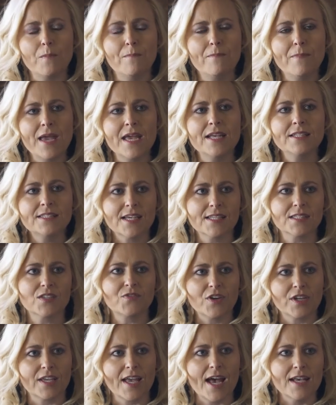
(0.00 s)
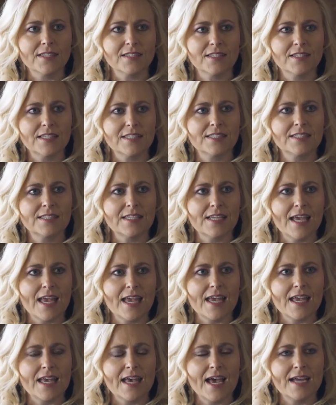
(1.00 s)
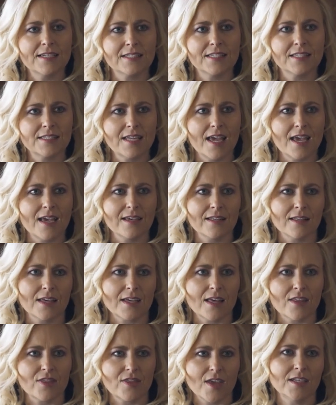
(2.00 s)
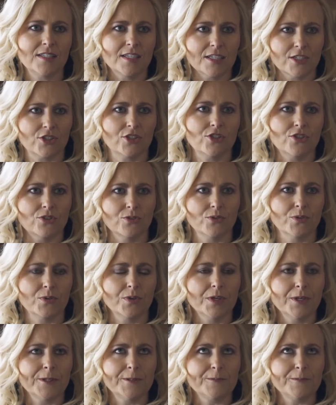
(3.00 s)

made sense for guests that stay had to stay like authentic to